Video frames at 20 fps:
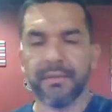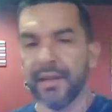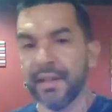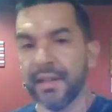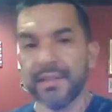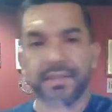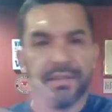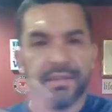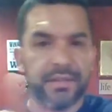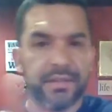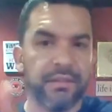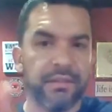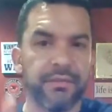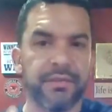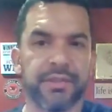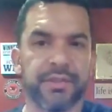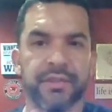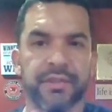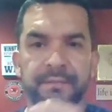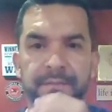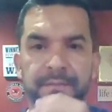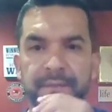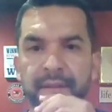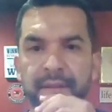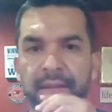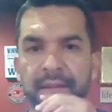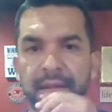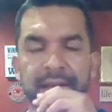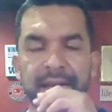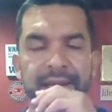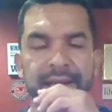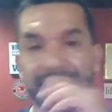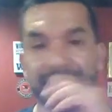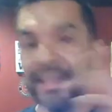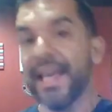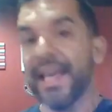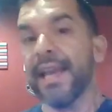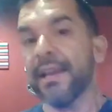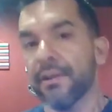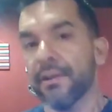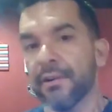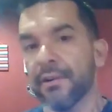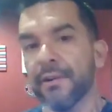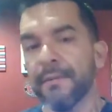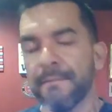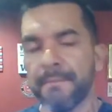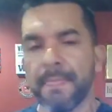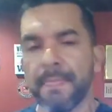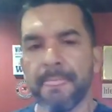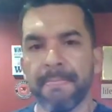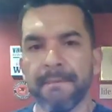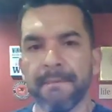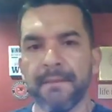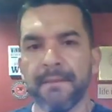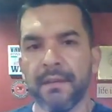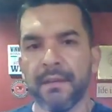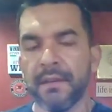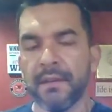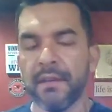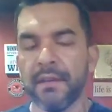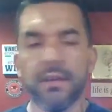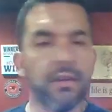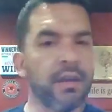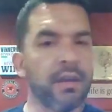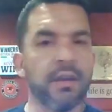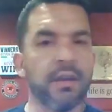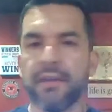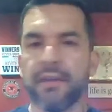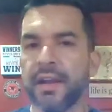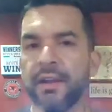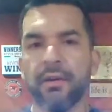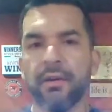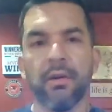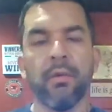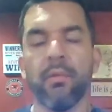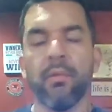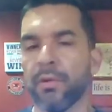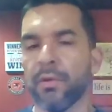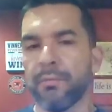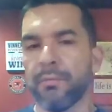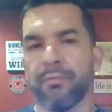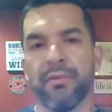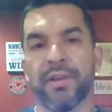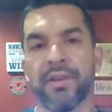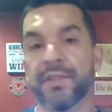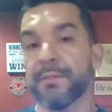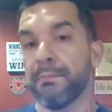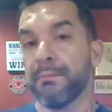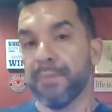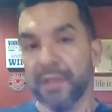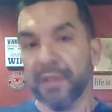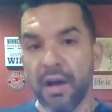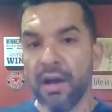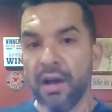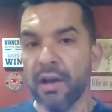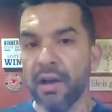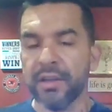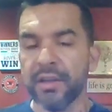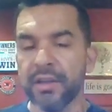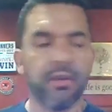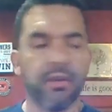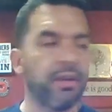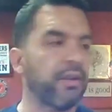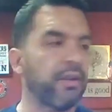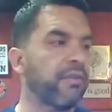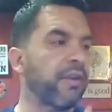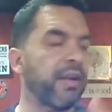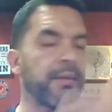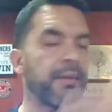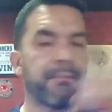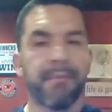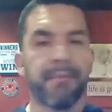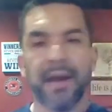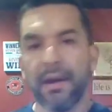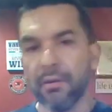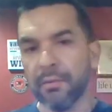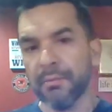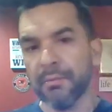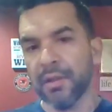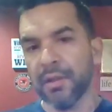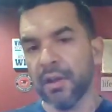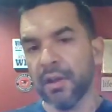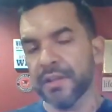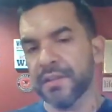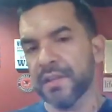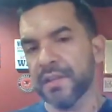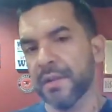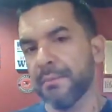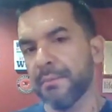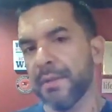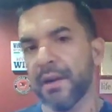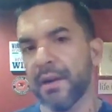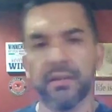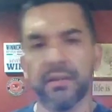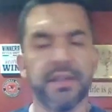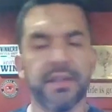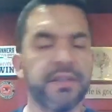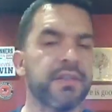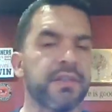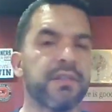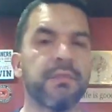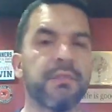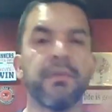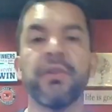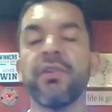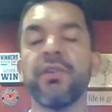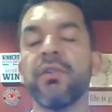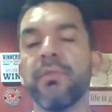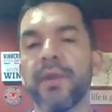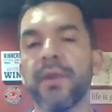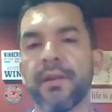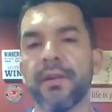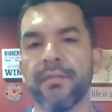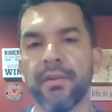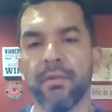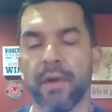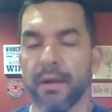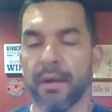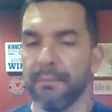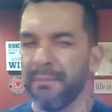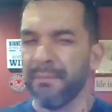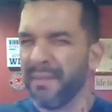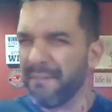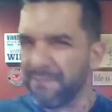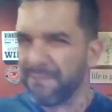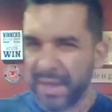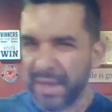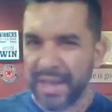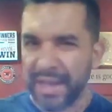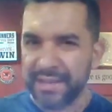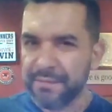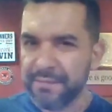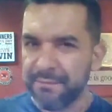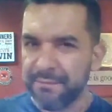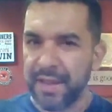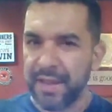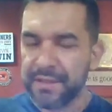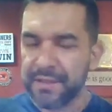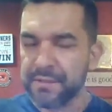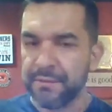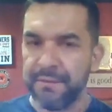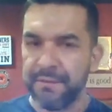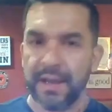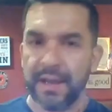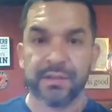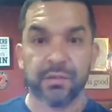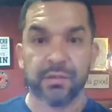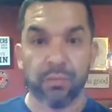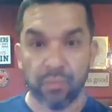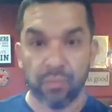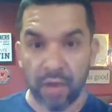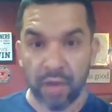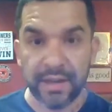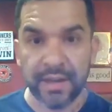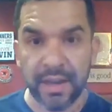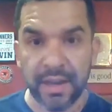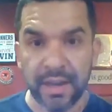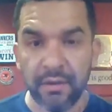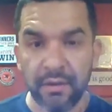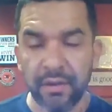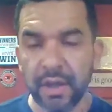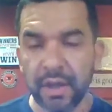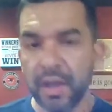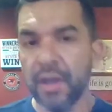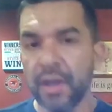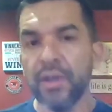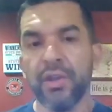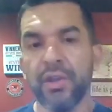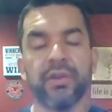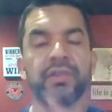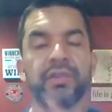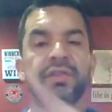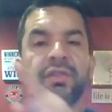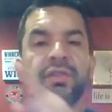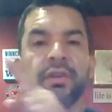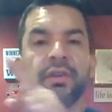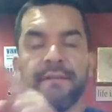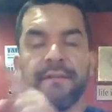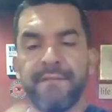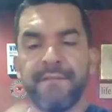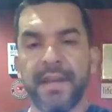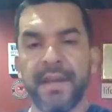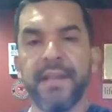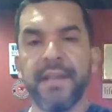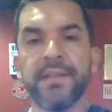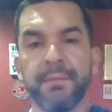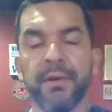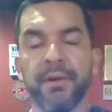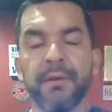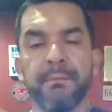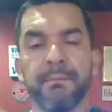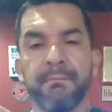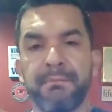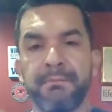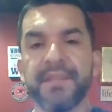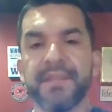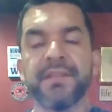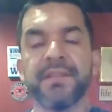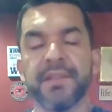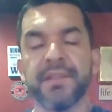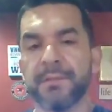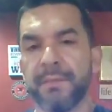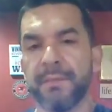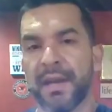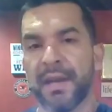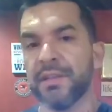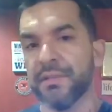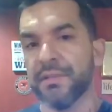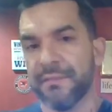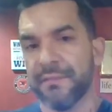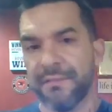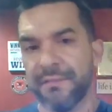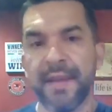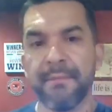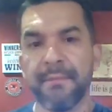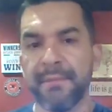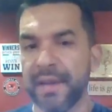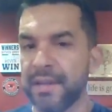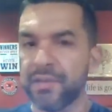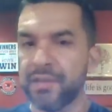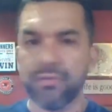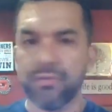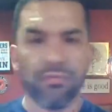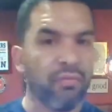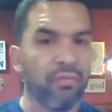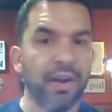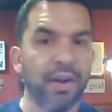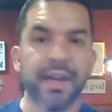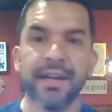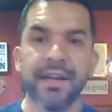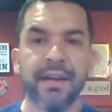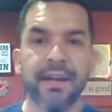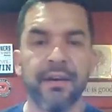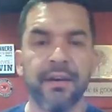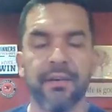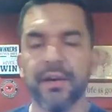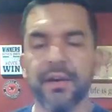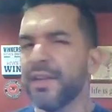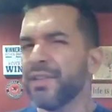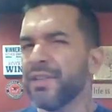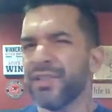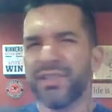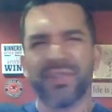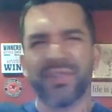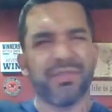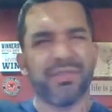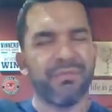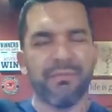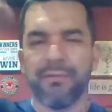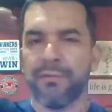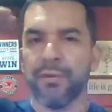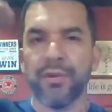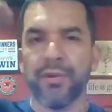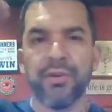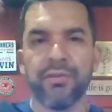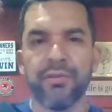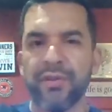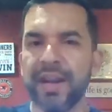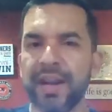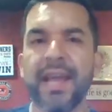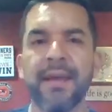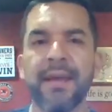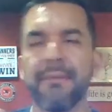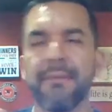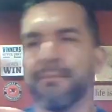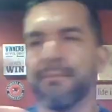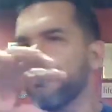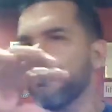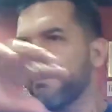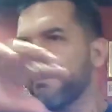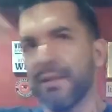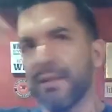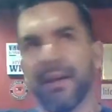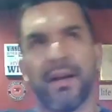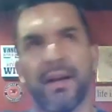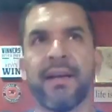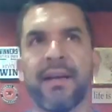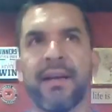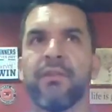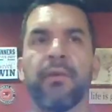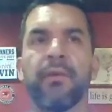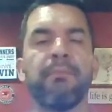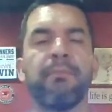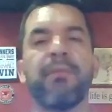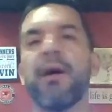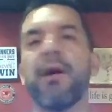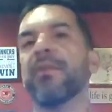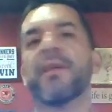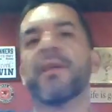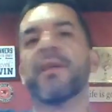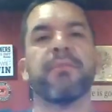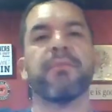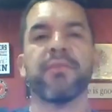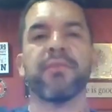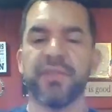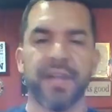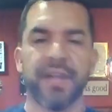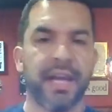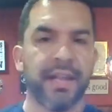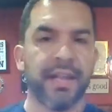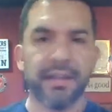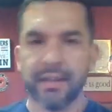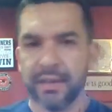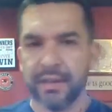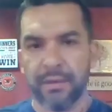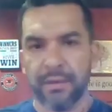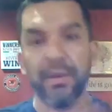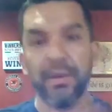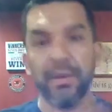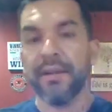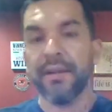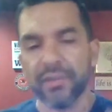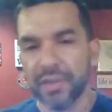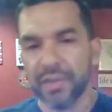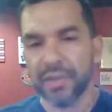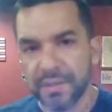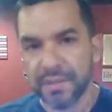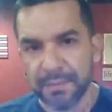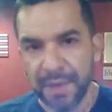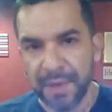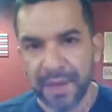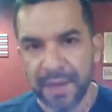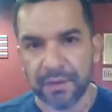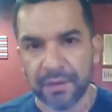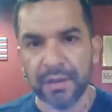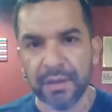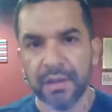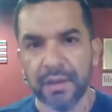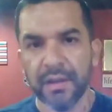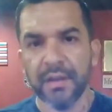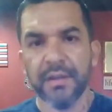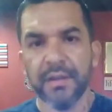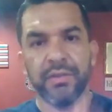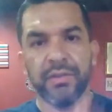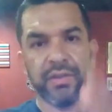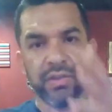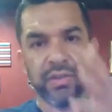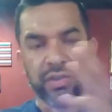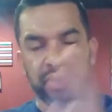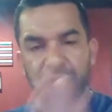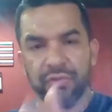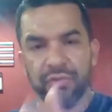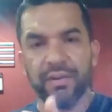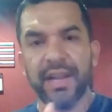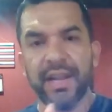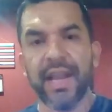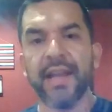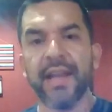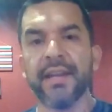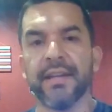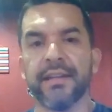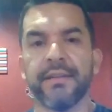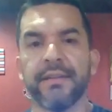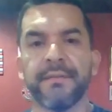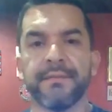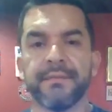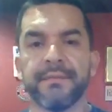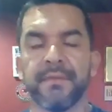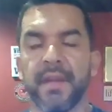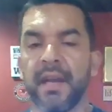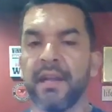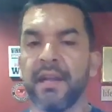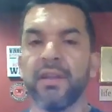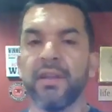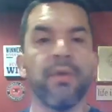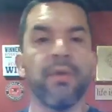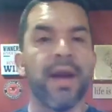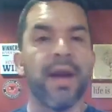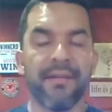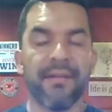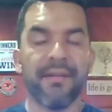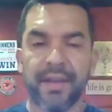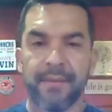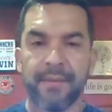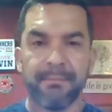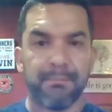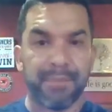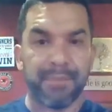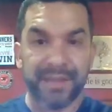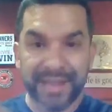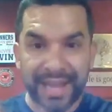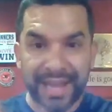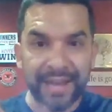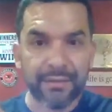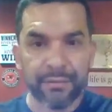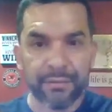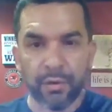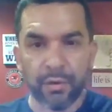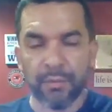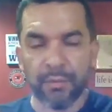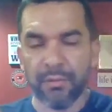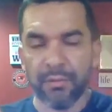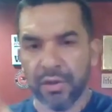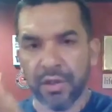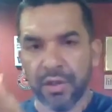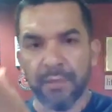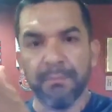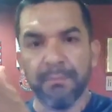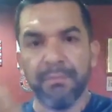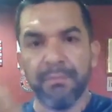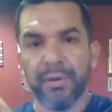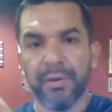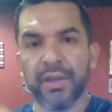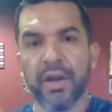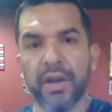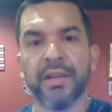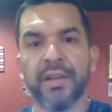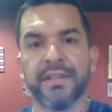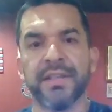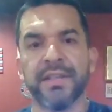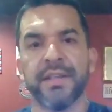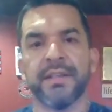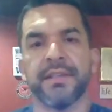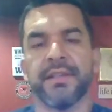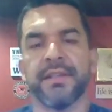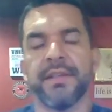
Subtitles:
That's the solution. Later, you can create your own WordPress blog. You can create a Power blog inside Power Lead System. You do whatever you want, but fast. Right now, you can start a Facebook business page, a fan page right now, just for your name. I don't know, public personality, whatever, doesn't matter. Just create it. And you have a platform where you can put content.